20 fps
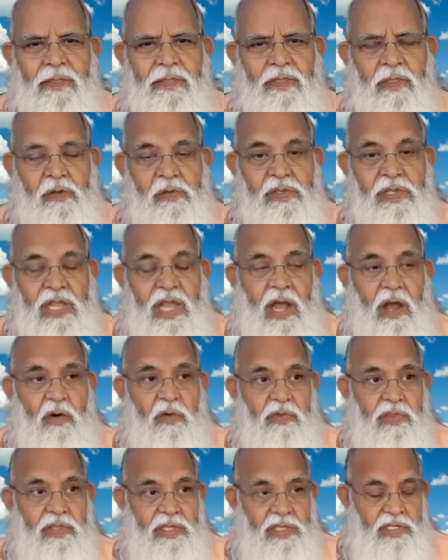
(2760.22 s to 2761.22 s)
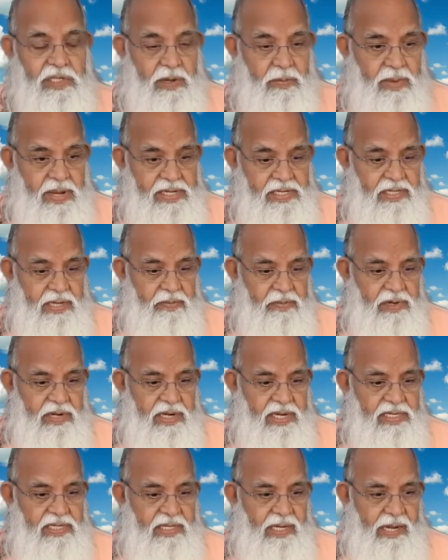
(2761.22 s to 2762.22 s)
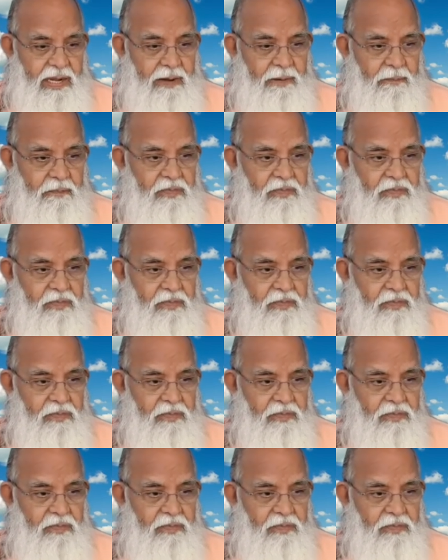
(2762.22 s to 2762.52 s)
Now see how this step by step you understand.